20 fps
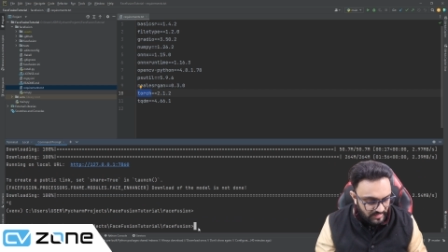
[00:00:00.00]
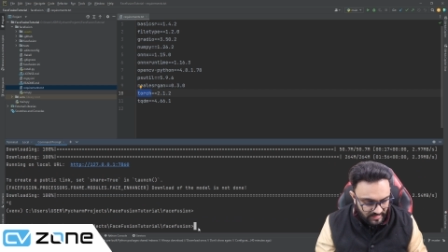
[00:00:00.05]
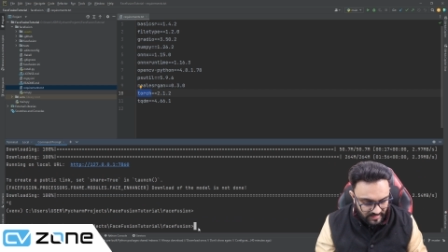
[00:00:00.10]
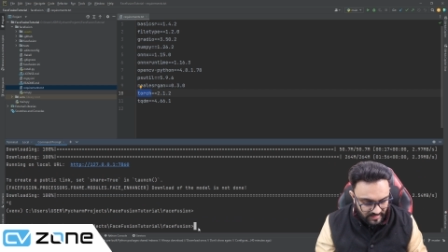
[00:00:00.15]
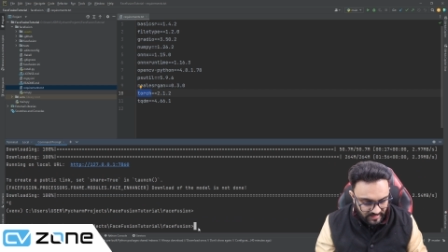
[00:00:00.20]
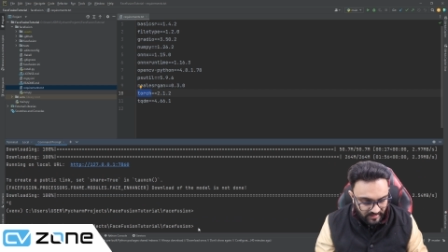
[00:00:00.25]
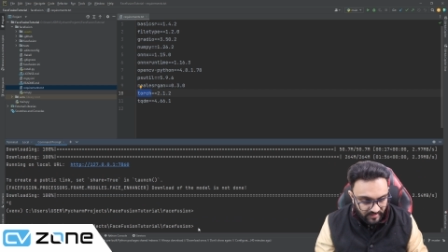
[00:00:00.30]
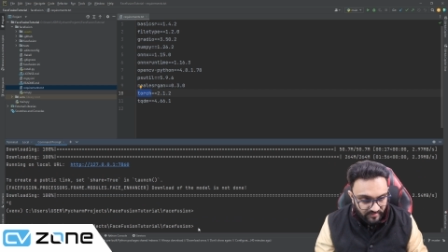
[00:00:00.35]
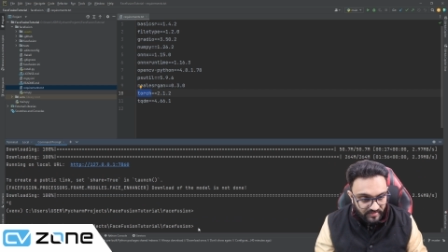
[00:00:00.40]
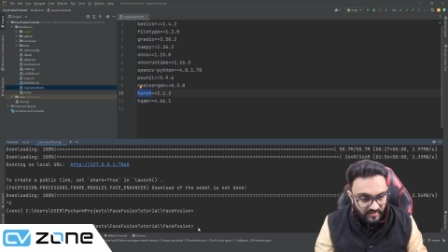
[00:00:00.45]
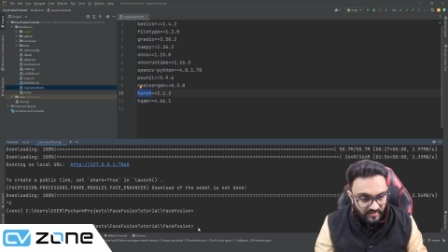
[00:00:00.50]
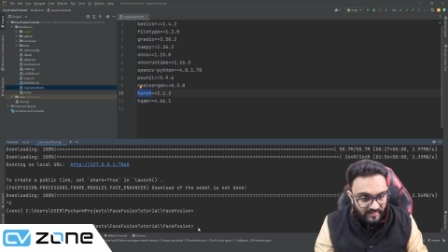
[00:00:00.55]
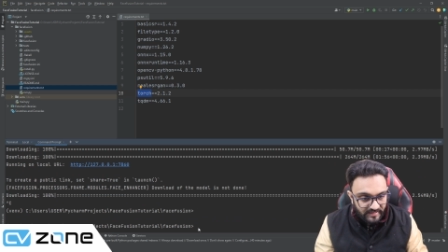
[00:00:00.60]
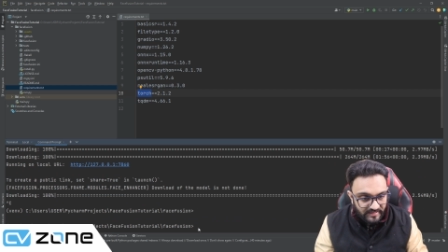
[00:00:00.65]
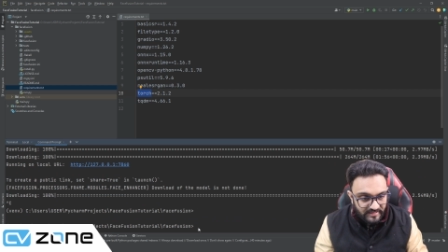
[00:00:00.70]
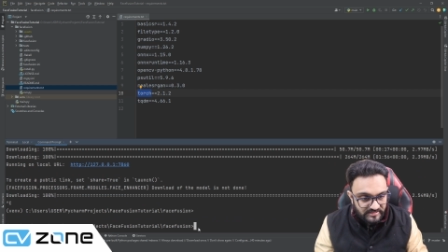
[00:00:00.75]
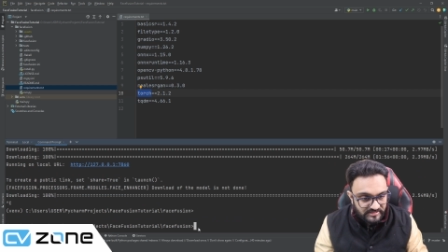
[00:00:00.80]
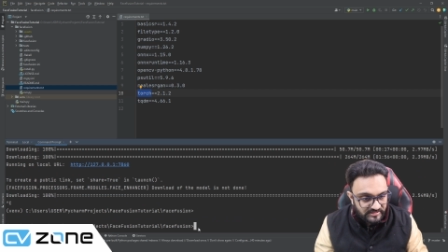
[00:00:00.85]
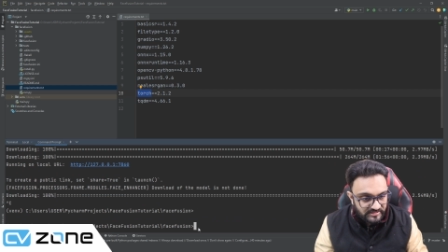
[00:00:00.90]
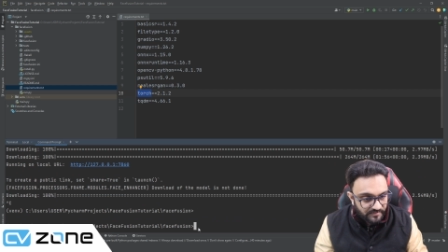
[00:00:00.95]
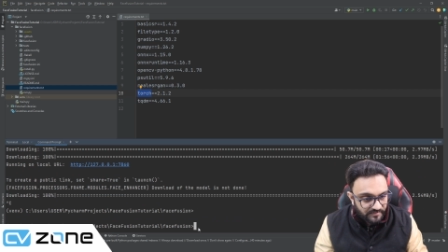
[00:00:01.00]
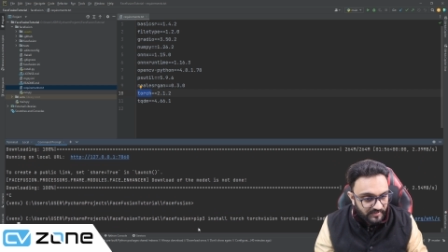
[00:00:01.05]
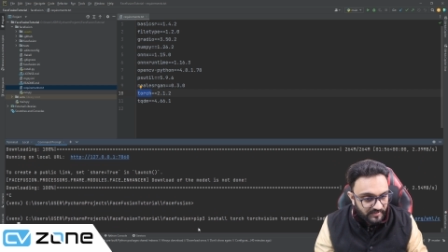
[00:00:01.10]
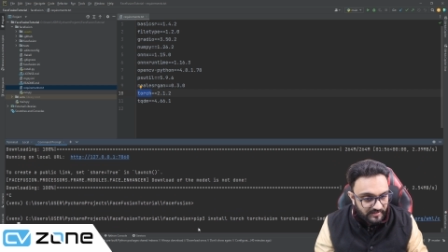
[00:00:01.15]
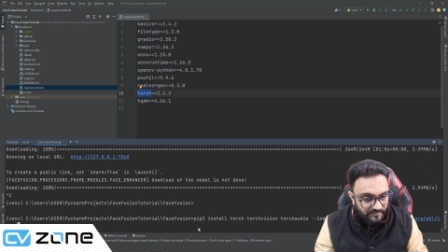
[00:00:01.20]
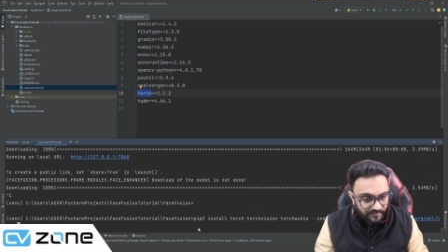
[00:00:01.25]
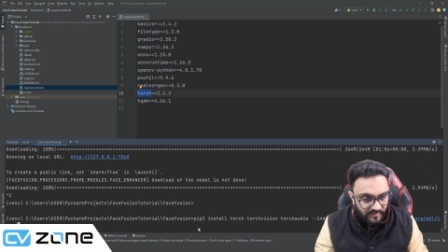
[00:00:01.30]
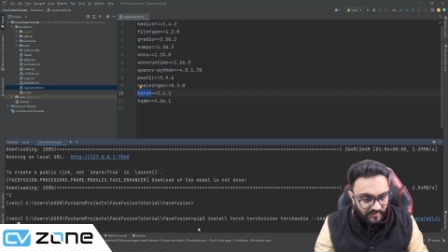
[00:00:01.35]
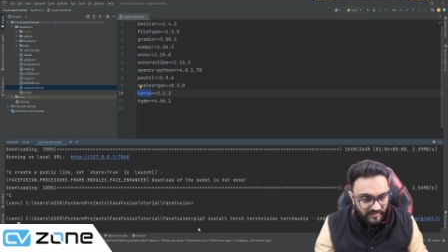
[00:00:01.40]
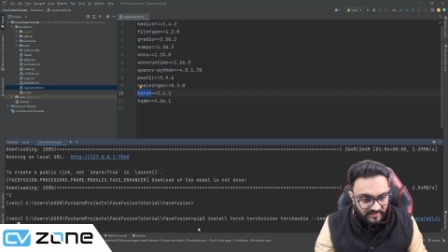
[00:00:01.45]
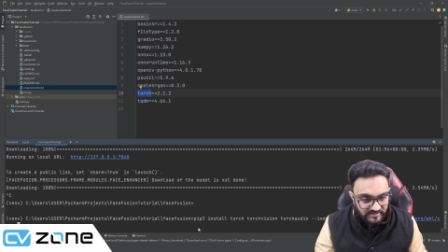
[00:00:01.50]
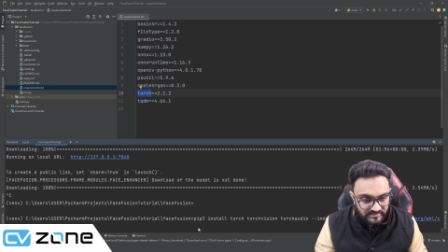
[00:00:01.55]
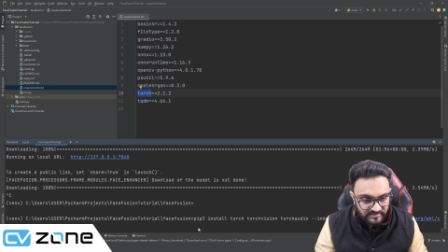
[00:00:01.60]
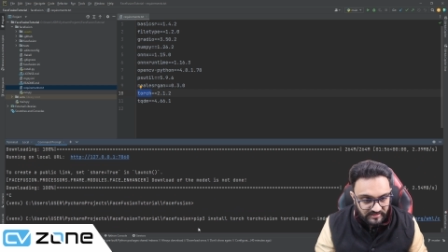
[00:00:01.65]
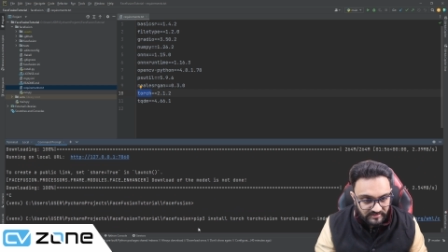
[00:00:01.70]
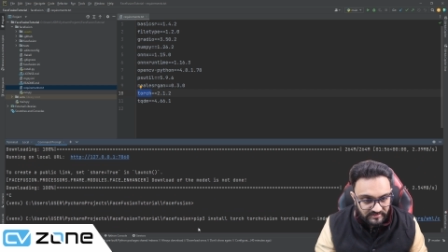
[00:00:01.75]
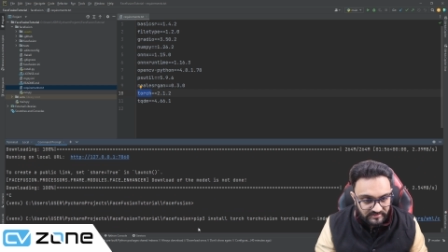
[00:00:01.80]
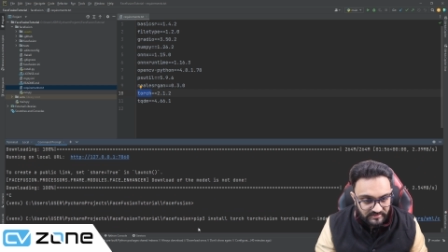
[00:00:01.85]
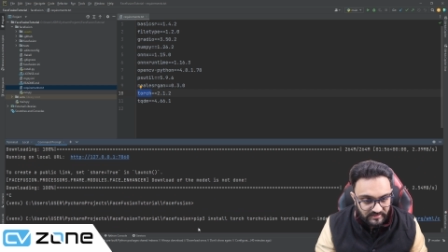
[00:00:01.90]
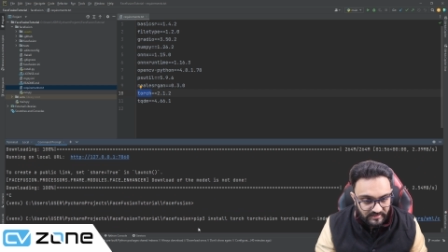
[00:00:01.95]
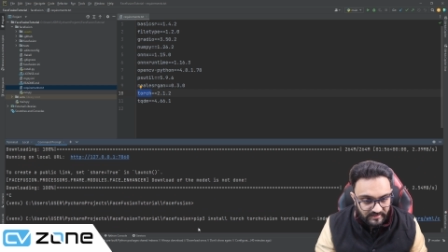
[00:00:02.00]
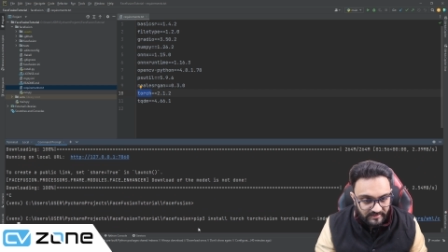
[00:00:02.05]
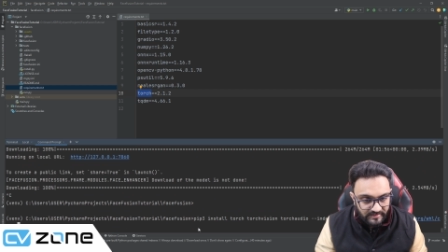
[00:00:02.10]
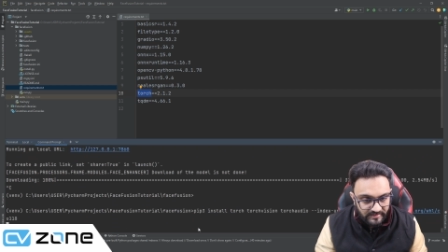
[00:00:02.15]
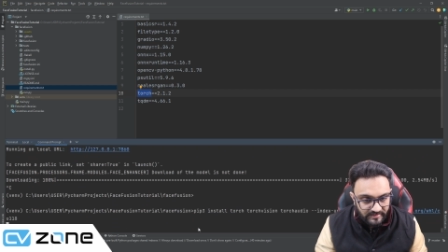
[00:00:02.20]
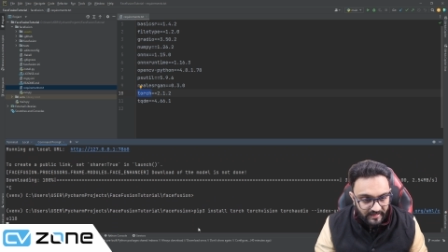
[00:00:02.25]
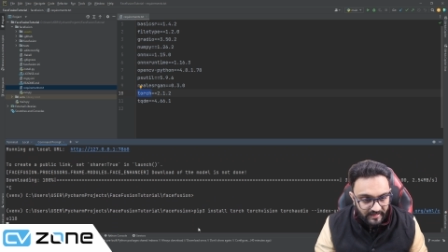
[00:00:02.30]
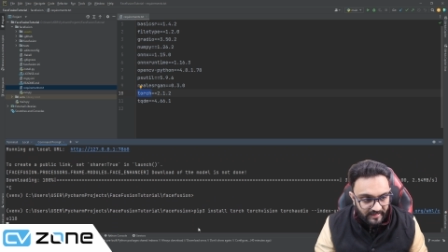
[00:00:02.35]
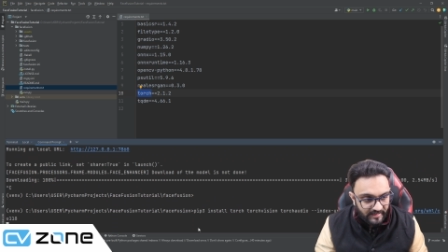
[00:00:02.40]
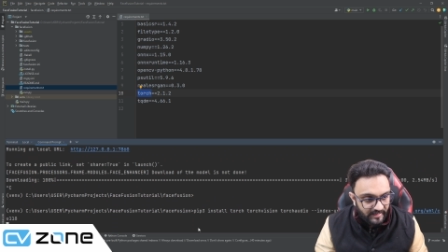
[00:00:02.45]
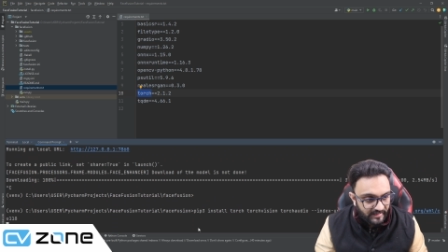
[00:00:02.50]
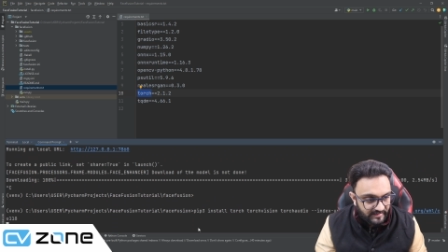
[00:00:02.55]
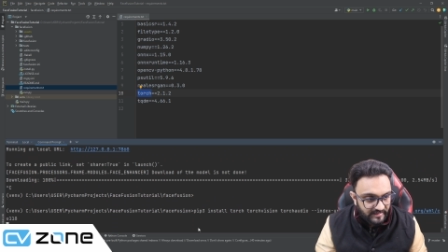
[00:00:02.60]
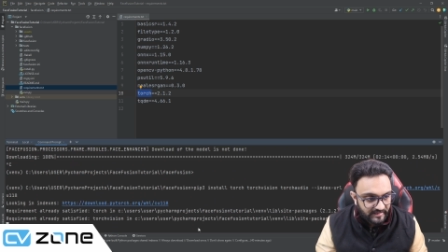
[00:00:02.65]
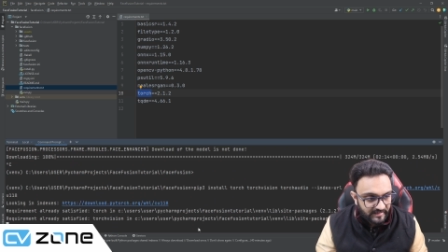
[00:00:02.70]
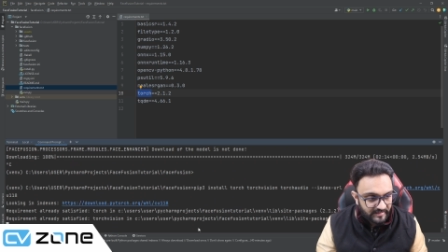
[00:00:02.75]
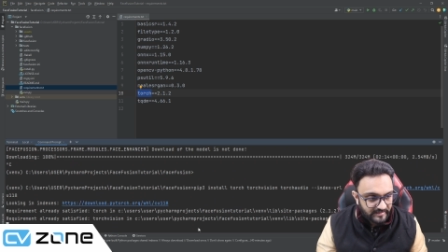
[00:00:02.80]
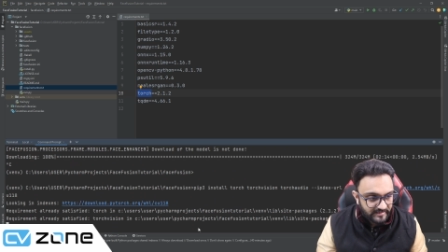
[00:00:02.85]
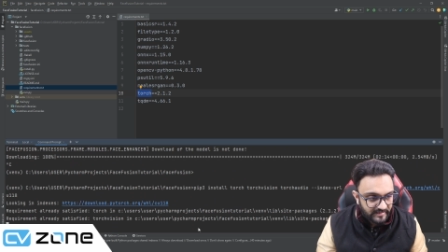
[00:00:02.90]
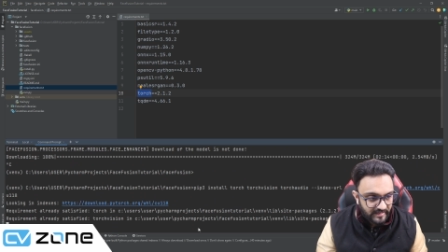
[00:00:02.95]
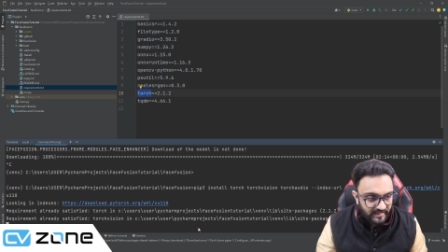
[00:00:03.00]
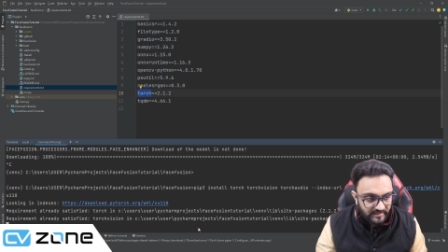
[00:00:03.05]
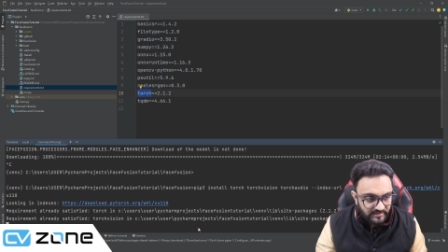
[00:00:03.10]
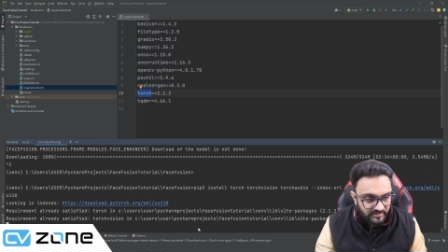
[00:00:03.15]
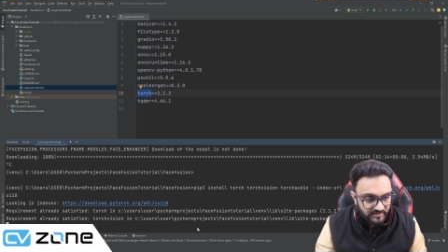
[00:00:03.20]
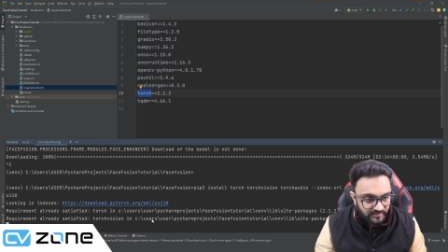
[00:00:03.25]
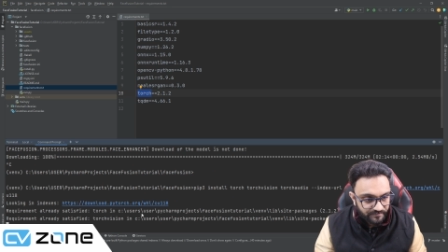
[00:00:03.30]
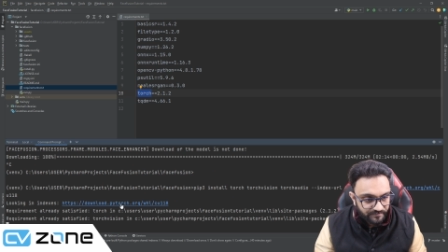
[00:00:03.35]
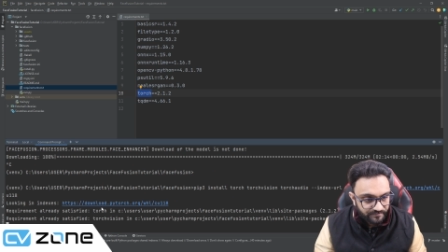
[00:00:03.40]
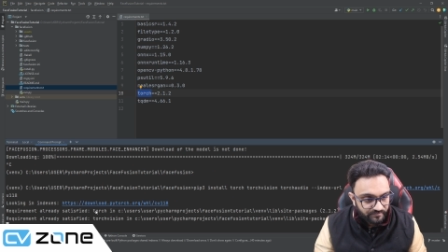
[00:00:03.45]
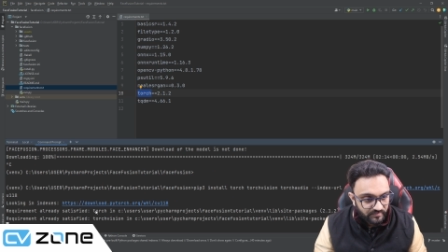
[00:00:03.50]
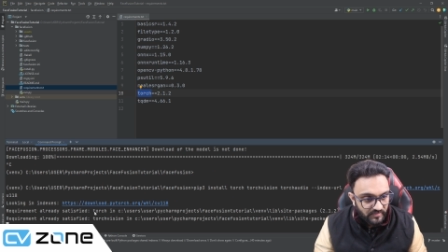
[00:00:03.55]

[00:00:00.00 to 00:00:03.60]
and then I can simply paste it and I can hit enter.